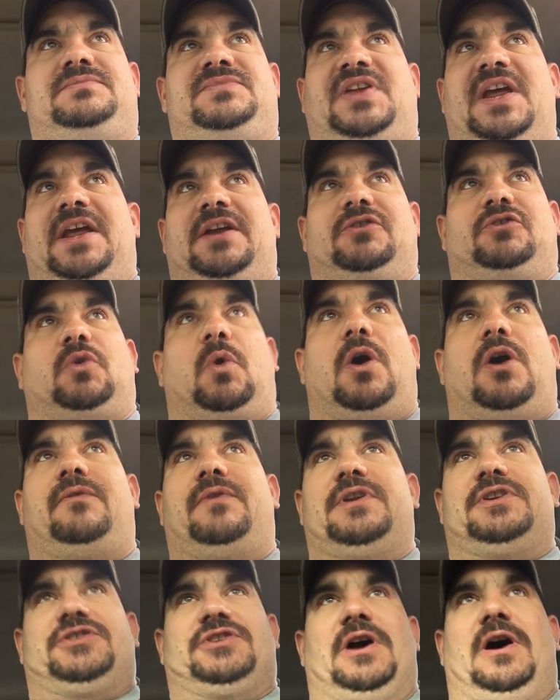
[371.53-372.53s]
10-12
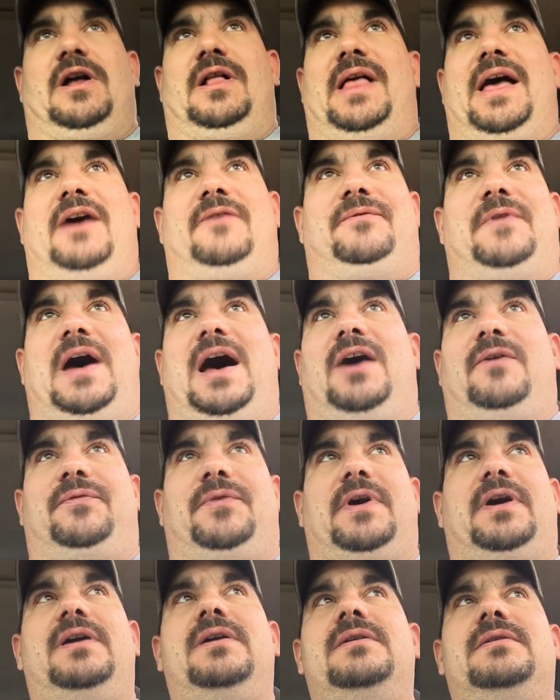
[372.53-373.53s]
inch tall
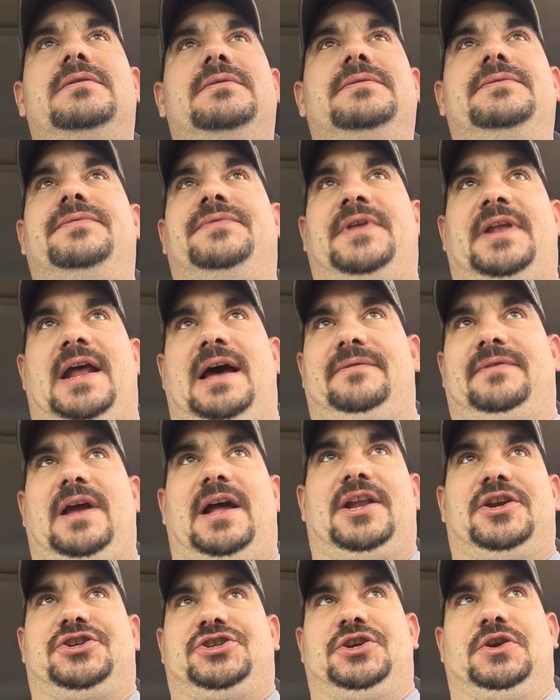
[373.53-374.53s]
alfalfa that I've
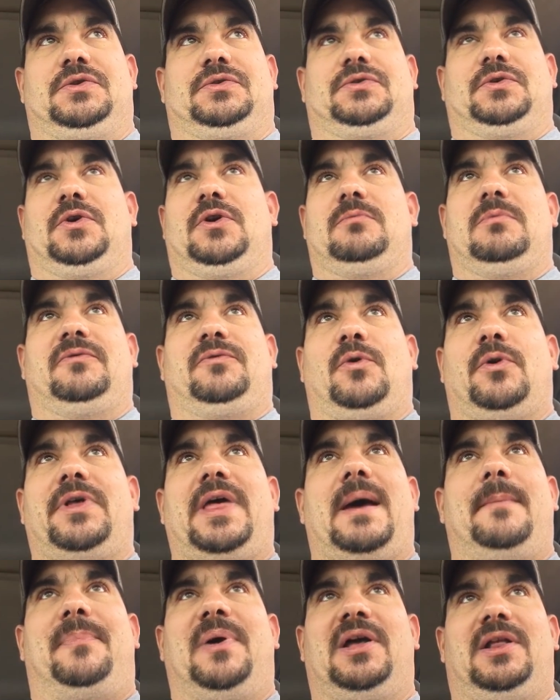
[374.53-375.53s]
got to shoot through before
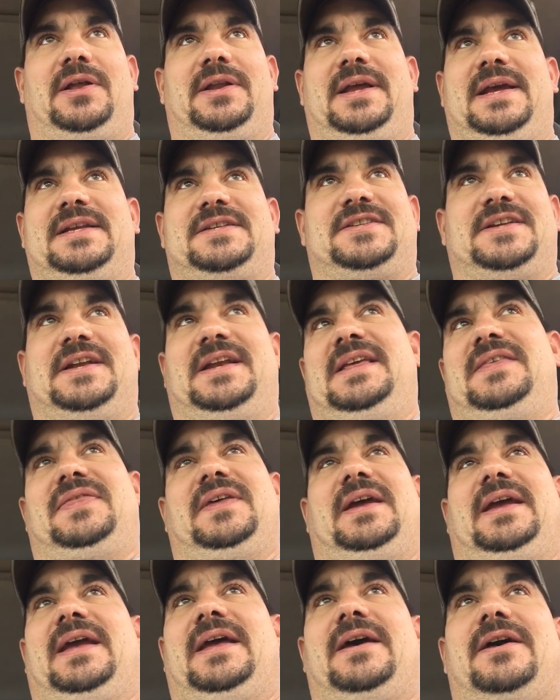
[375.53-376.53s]
that pellet hits
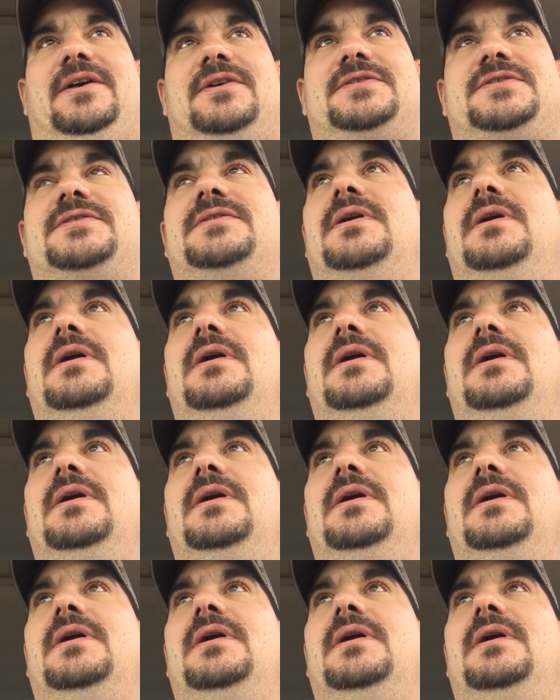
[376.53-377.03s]
anything else.